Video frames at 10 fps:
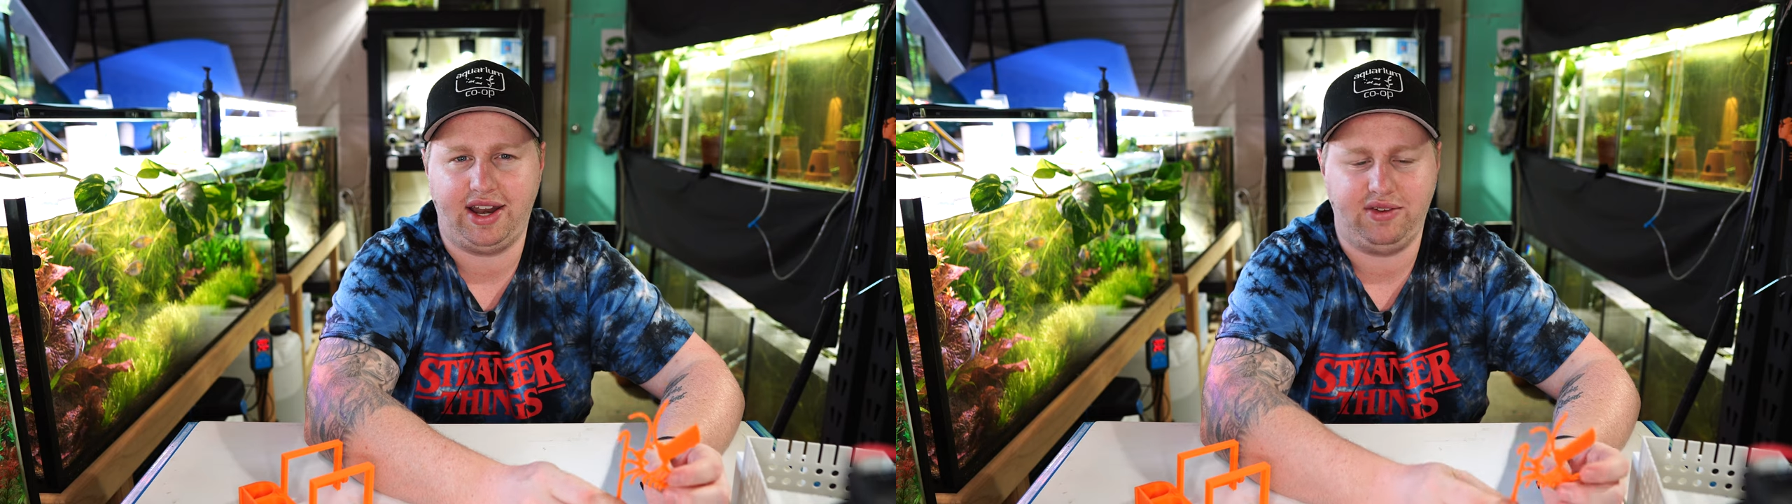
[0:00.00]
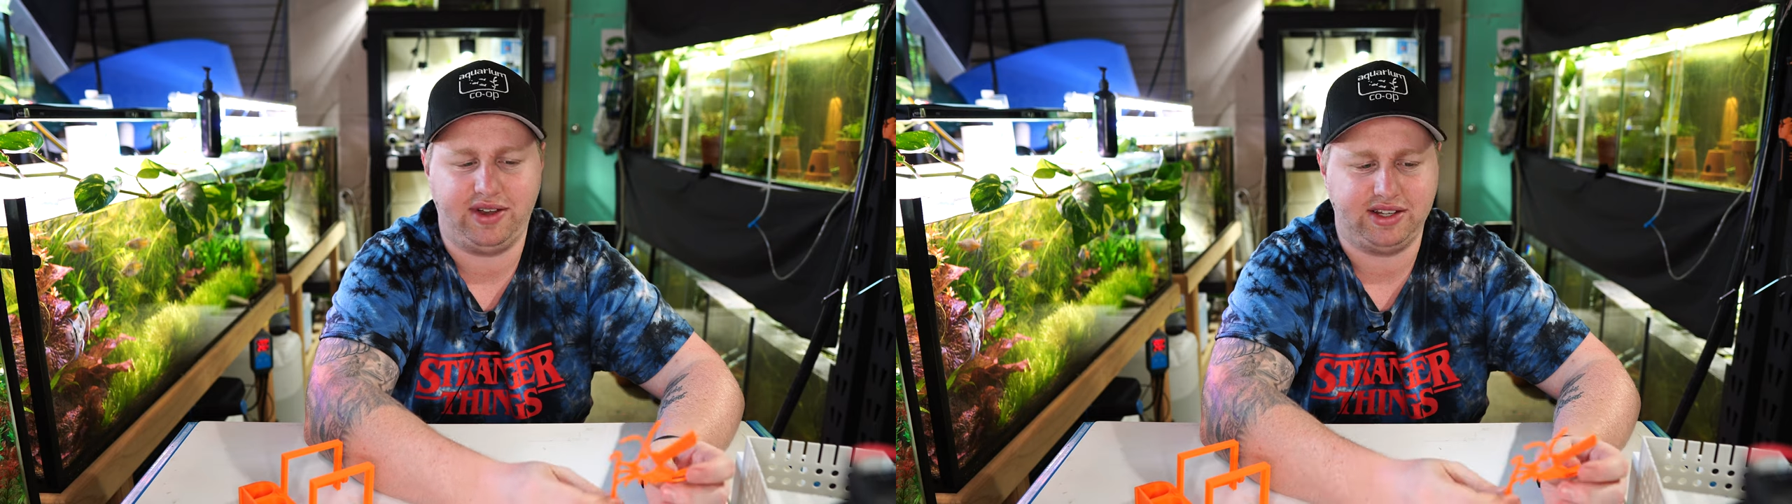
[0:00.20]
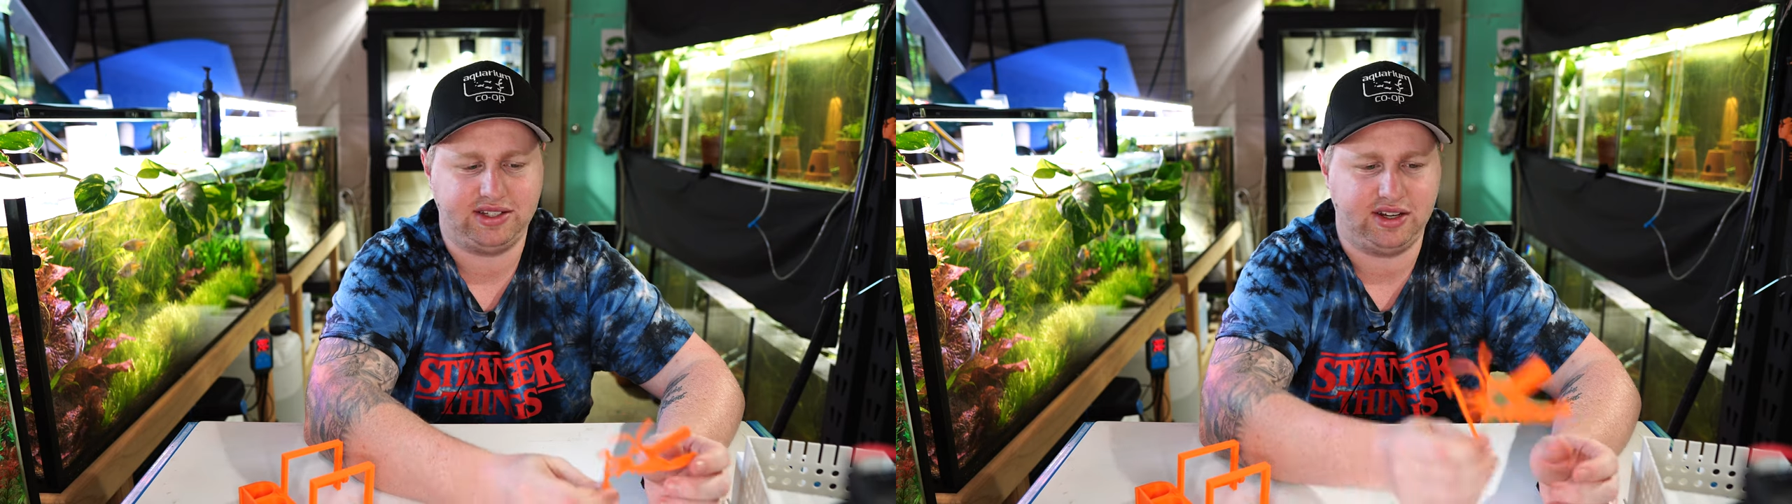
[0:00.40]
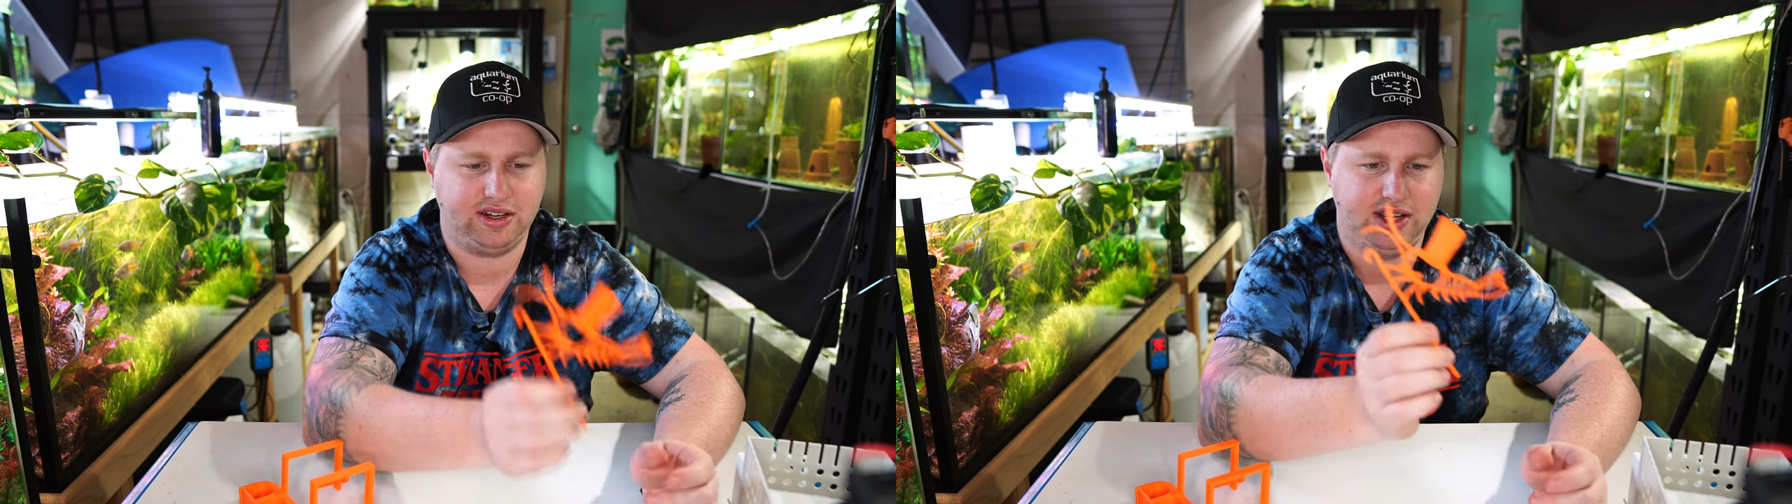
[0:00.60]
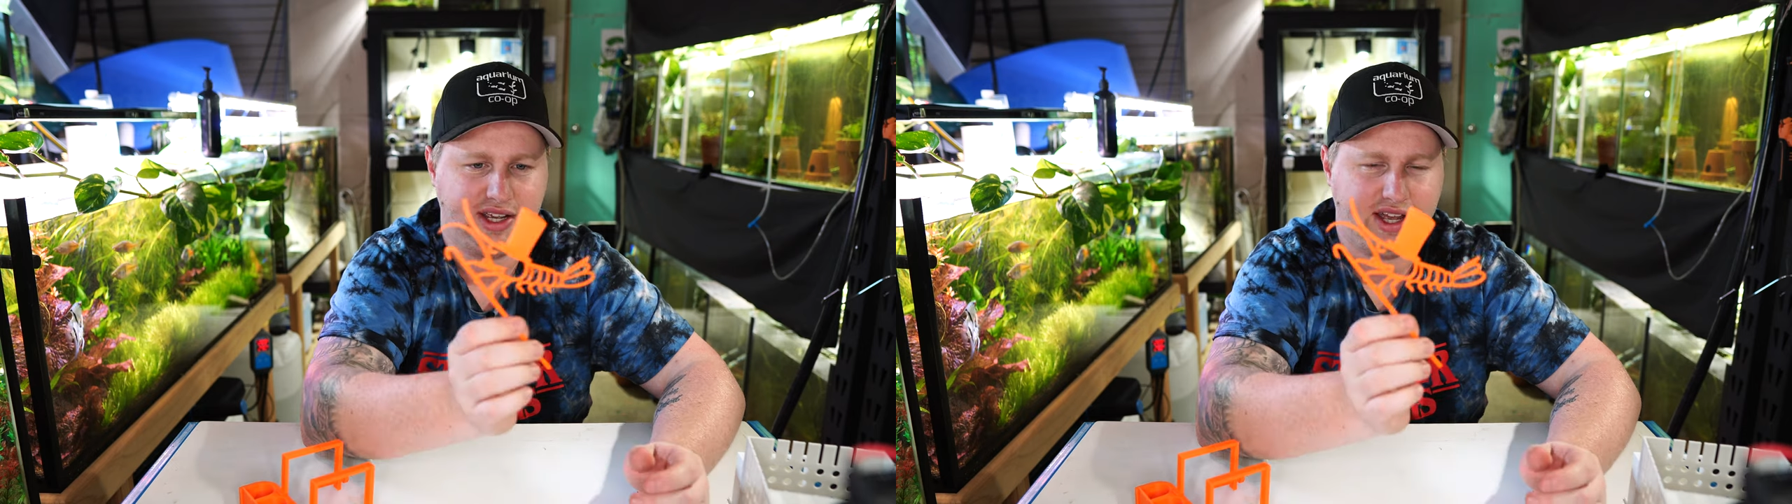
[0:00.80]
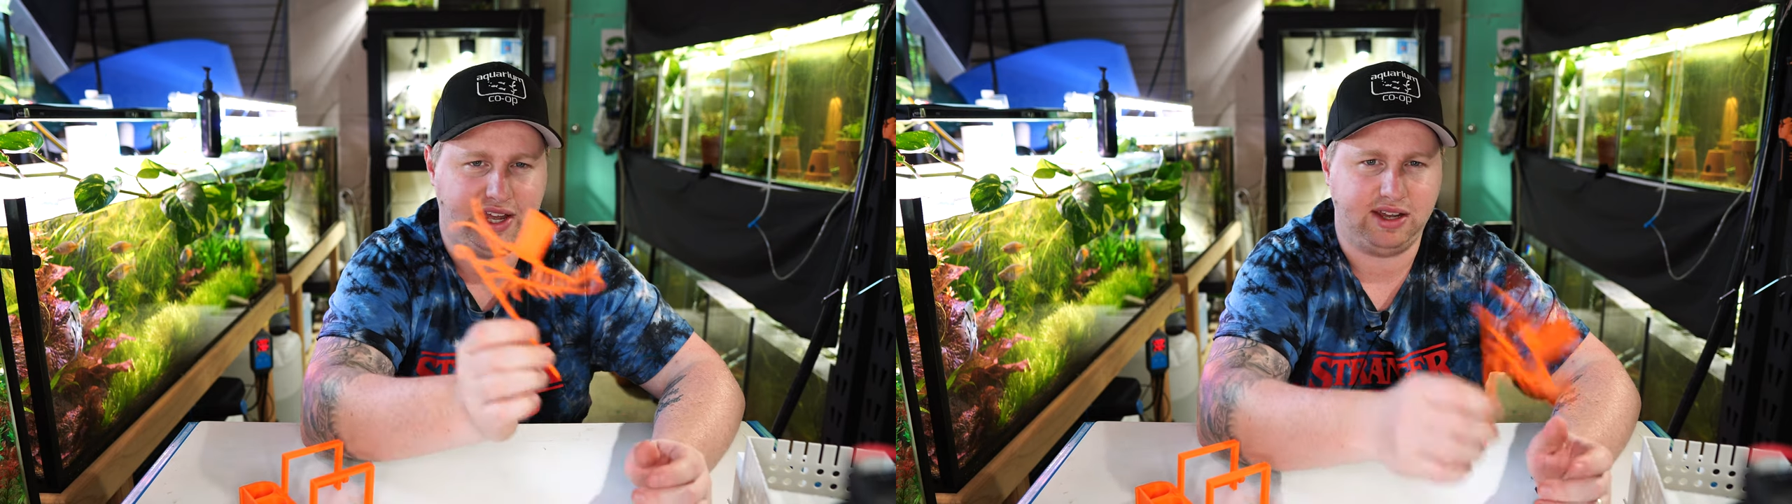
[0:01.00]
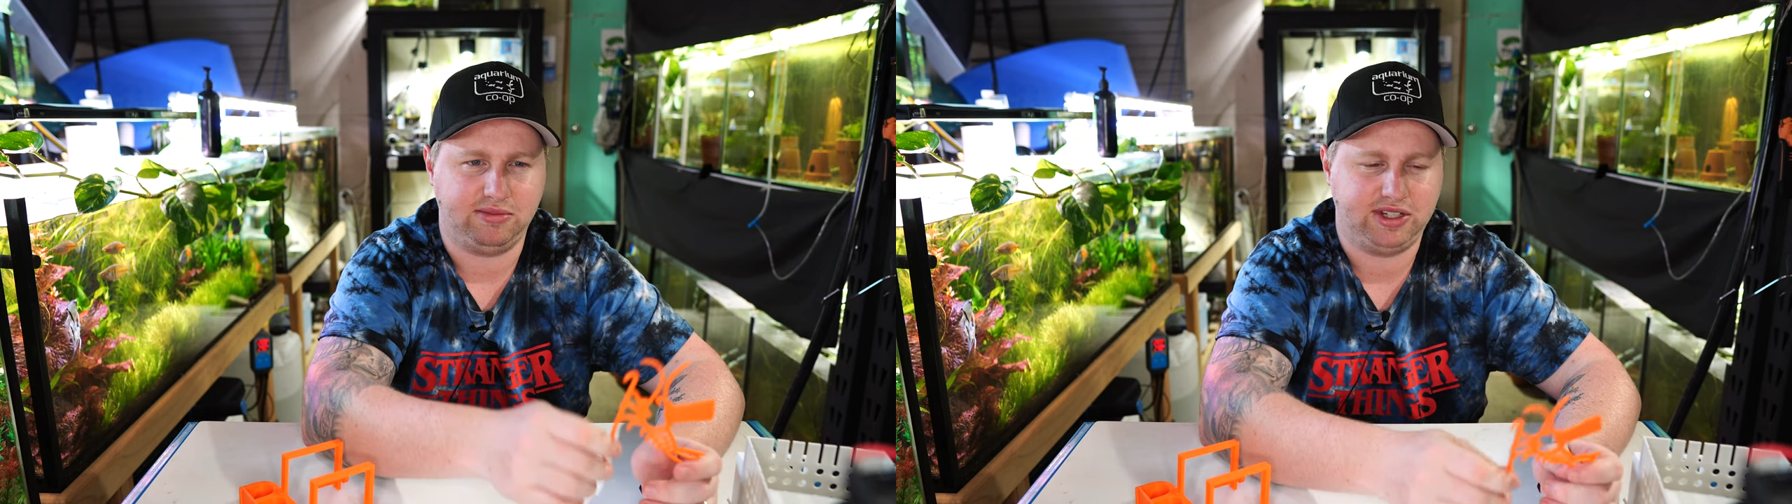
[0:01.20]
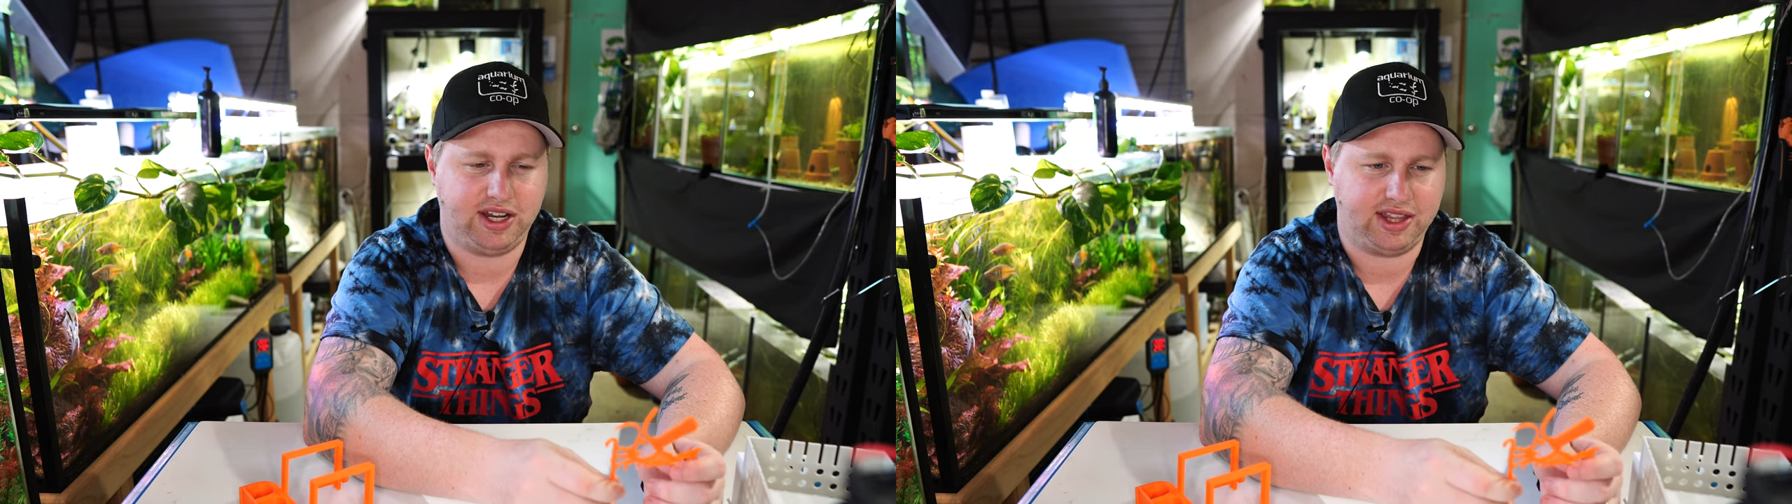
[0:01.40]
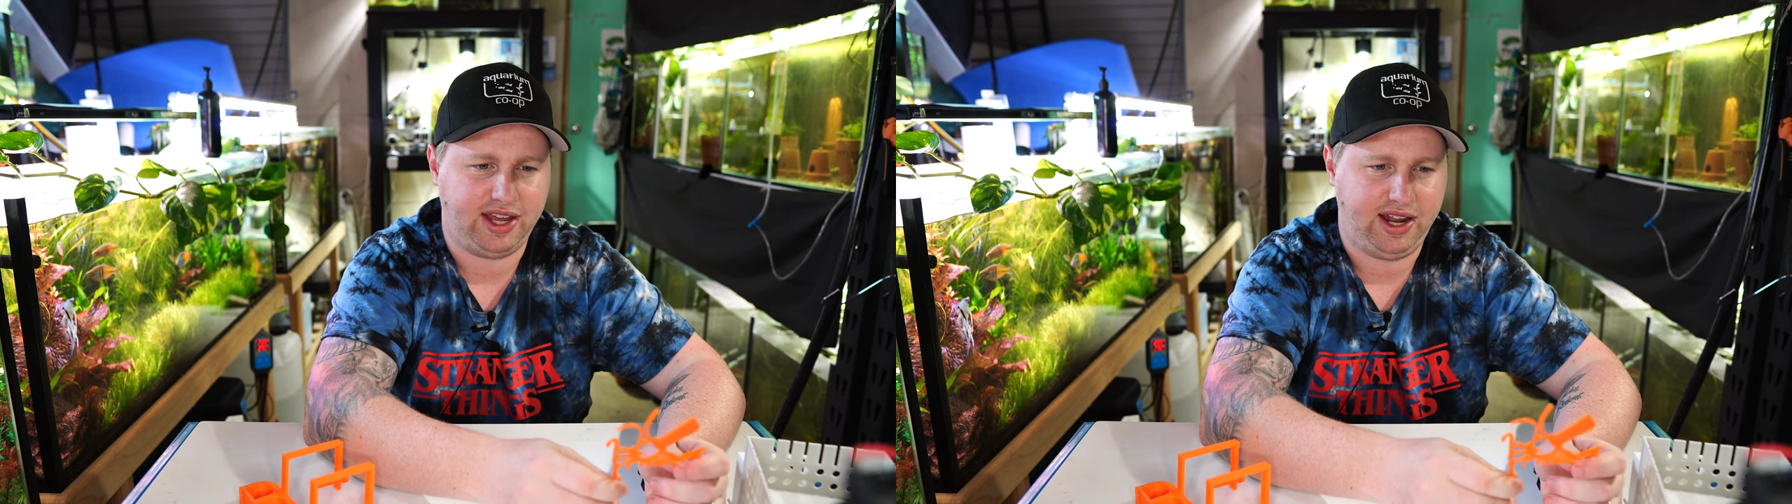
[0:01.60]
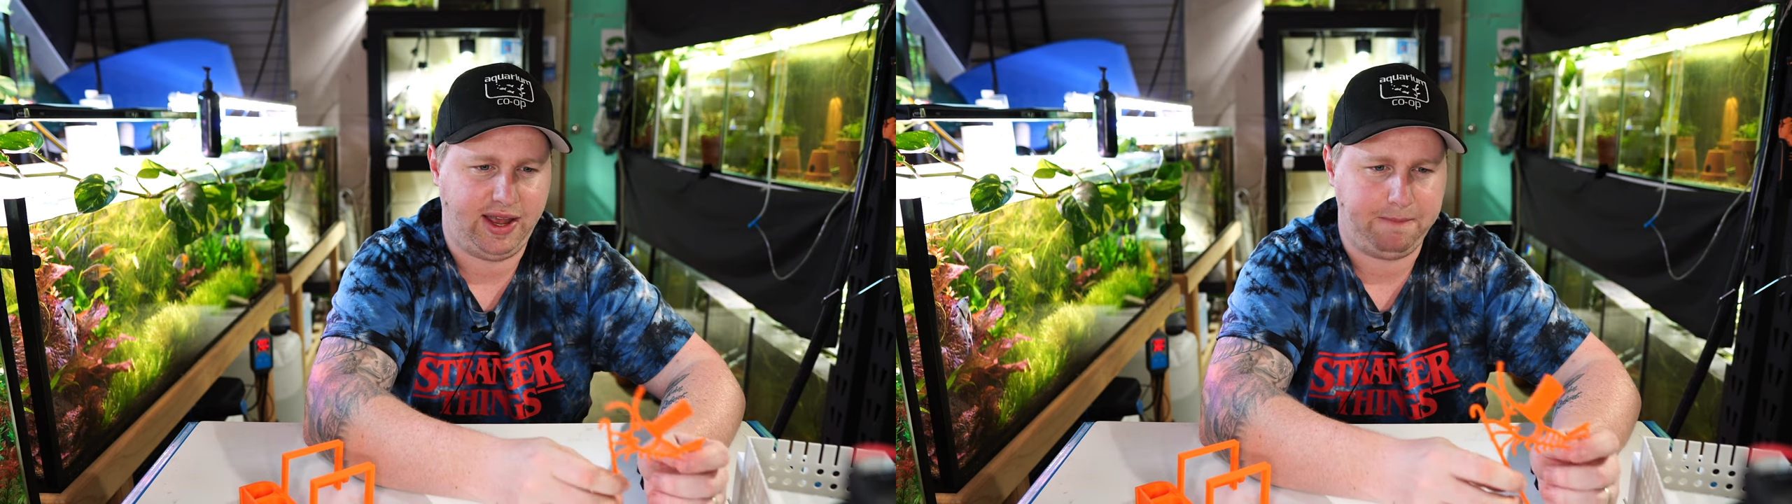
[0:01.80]
anyway, so check
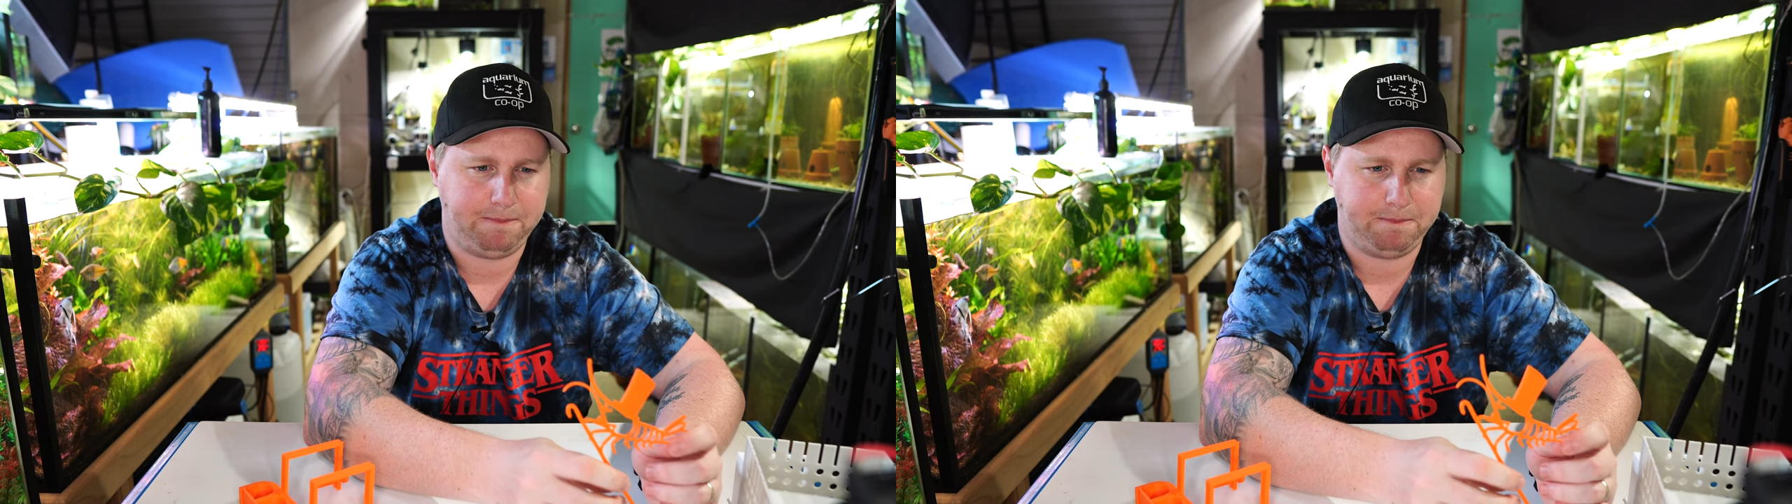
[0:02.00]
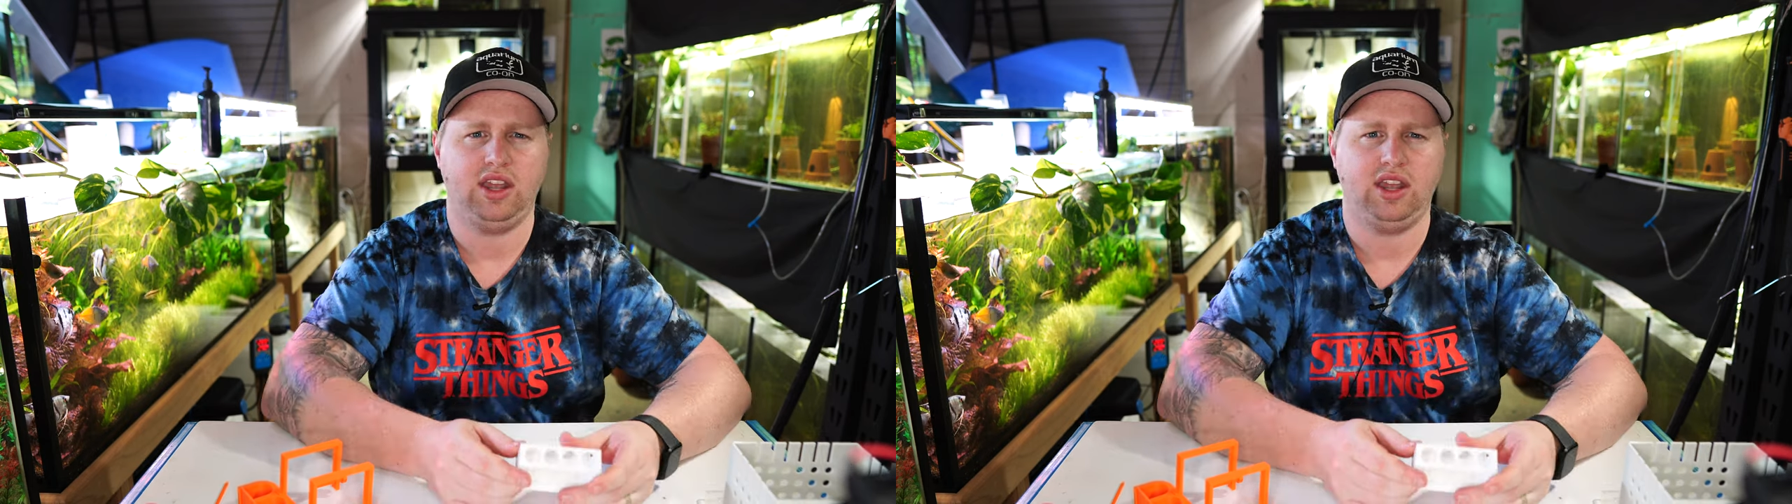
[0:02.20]
that out.